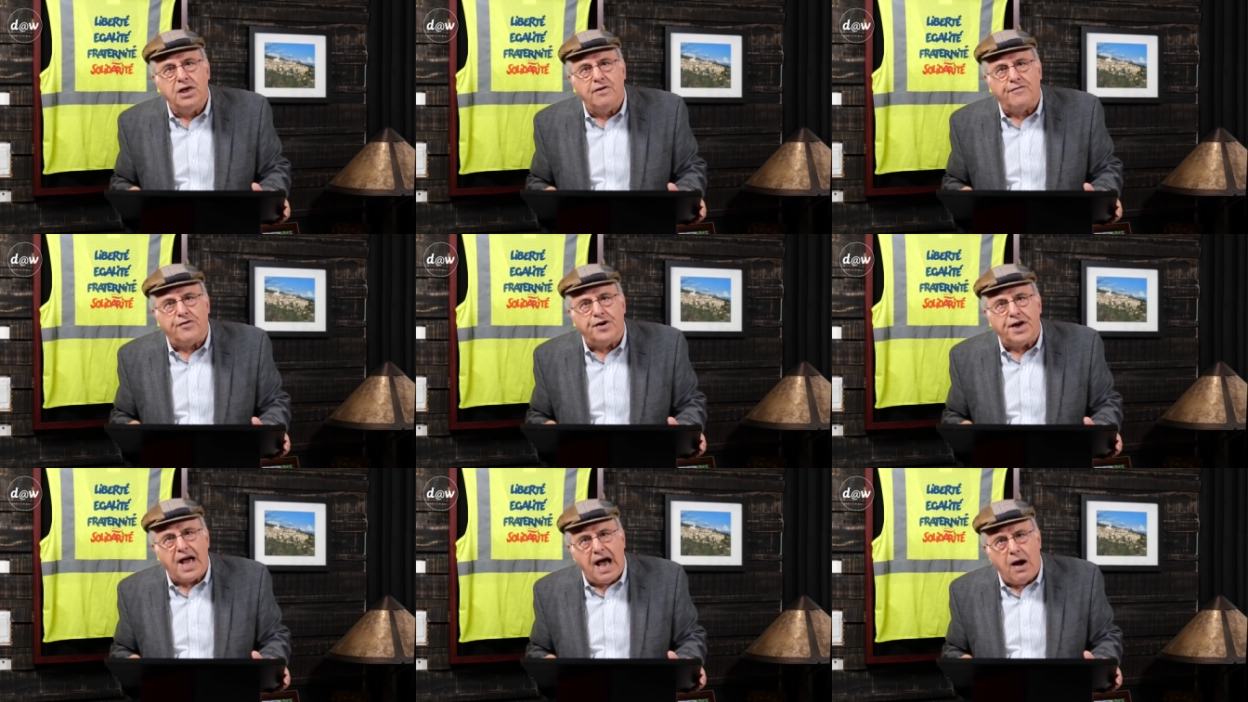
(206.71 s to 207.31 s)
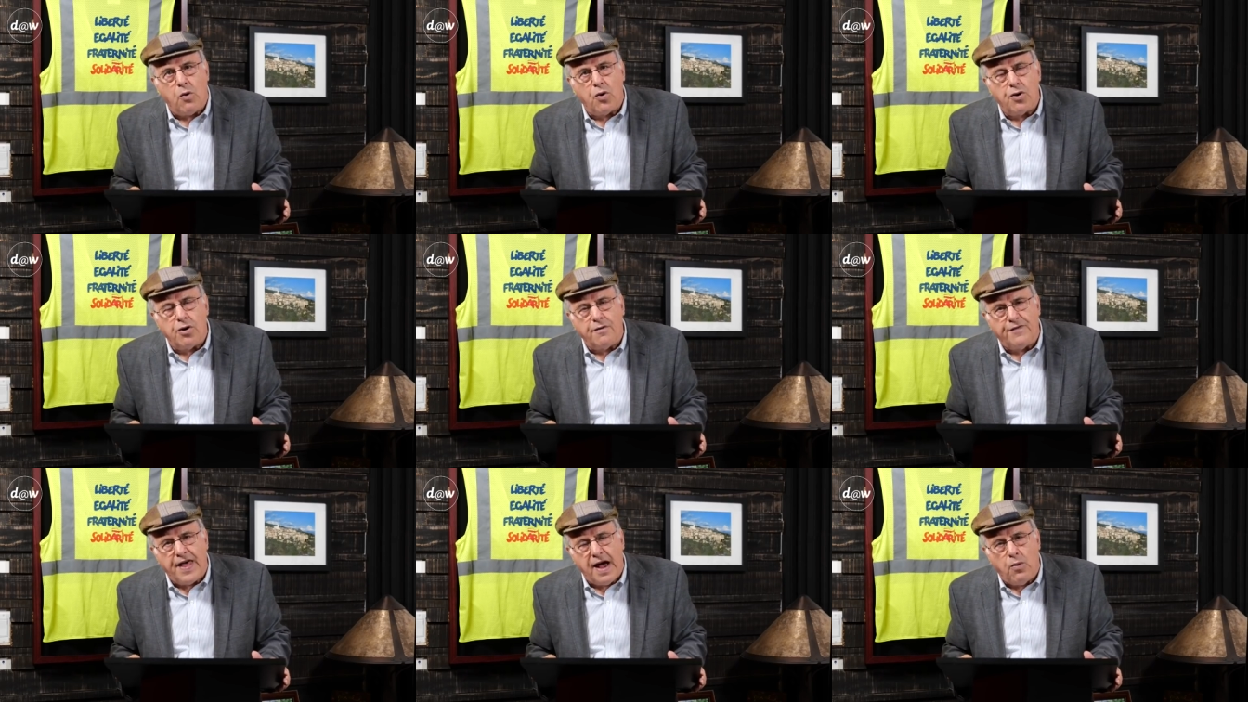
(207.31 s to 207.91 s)
for an hour
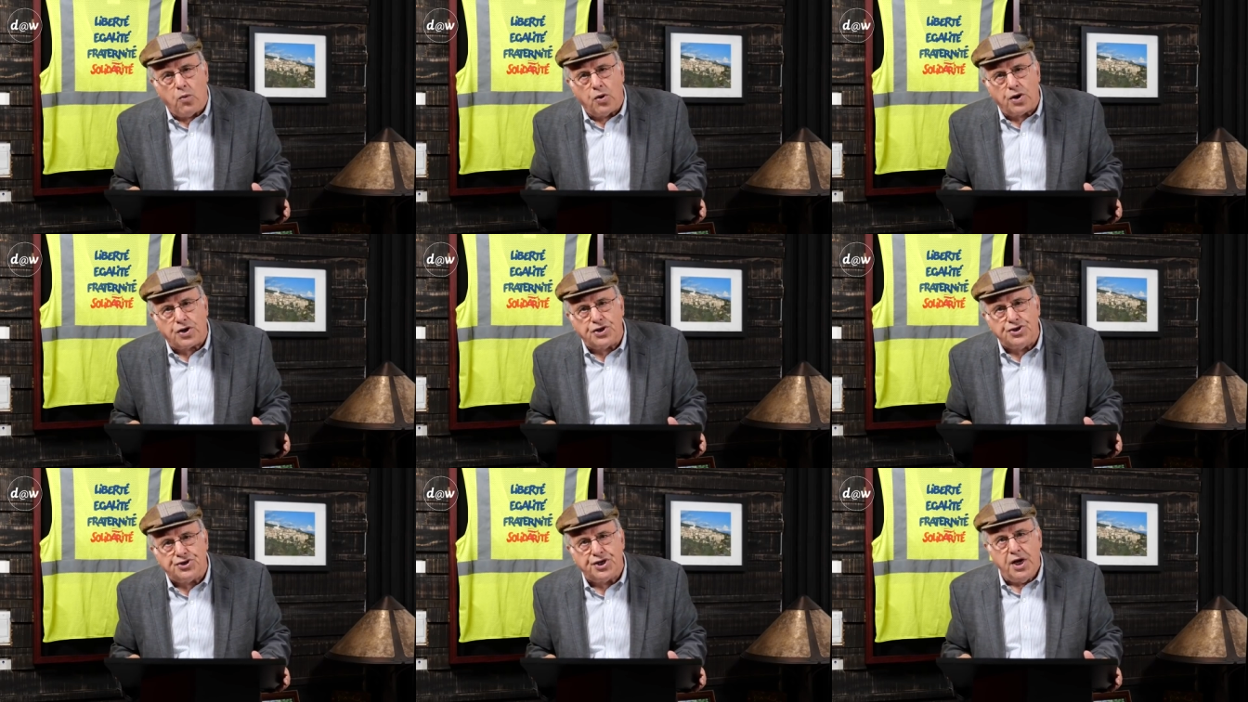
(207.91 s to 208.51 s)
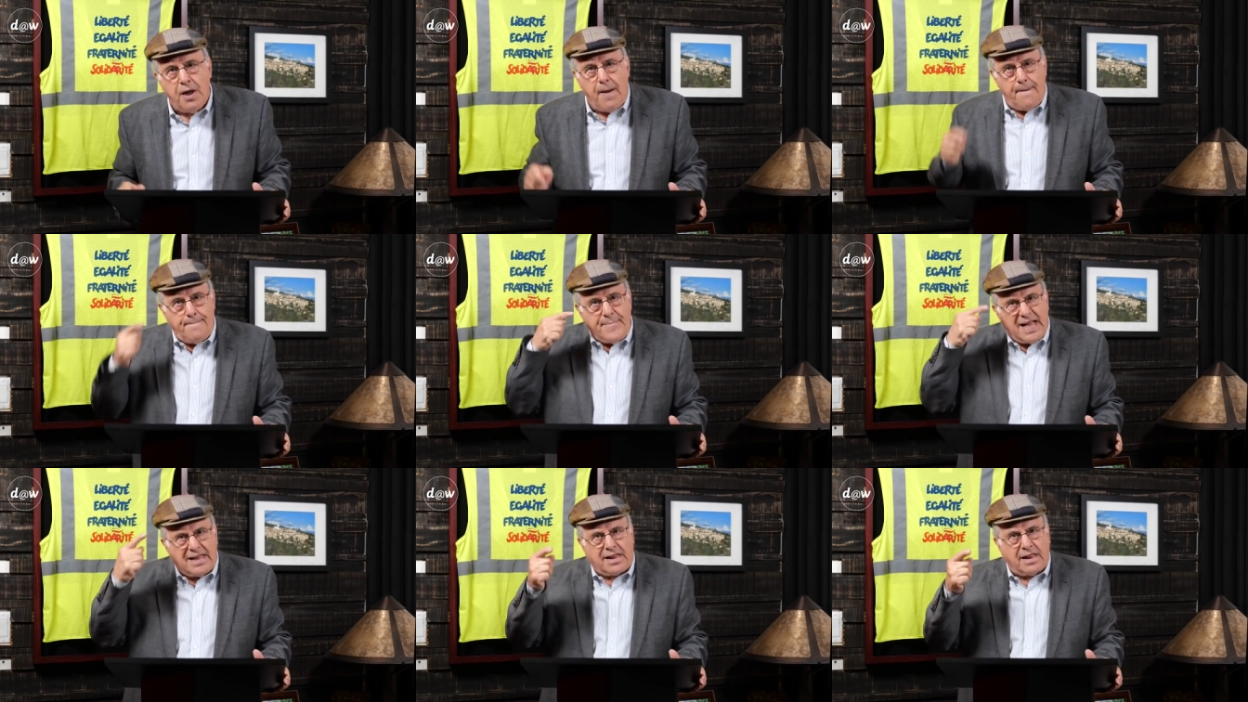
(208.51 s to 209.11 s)
of that worker's
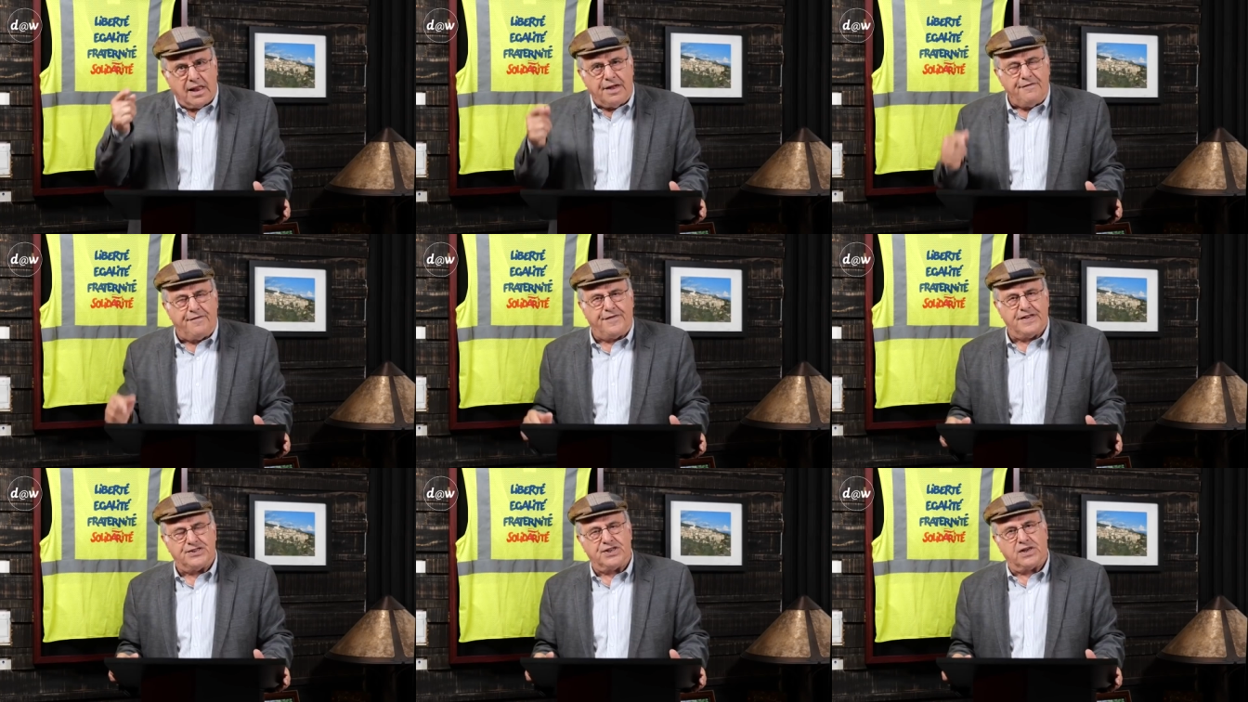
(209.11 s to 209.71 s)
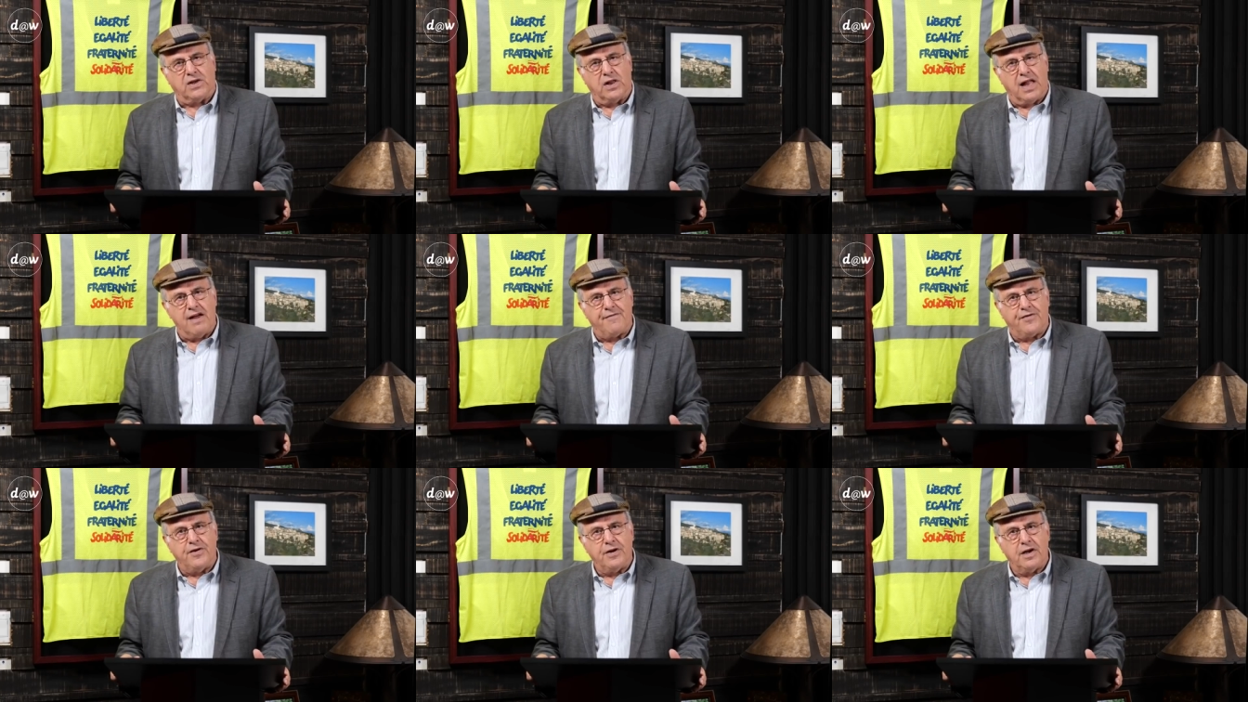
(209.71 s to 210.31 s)
mental and physical
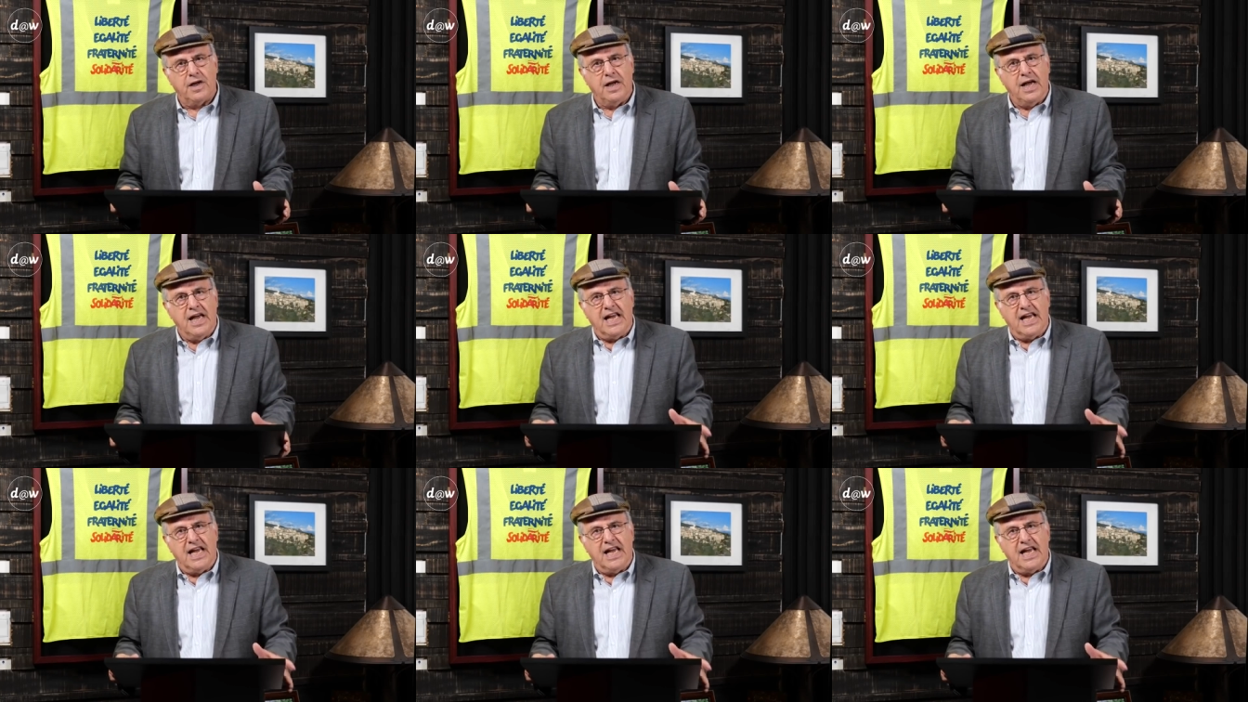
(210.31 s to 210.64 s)
effort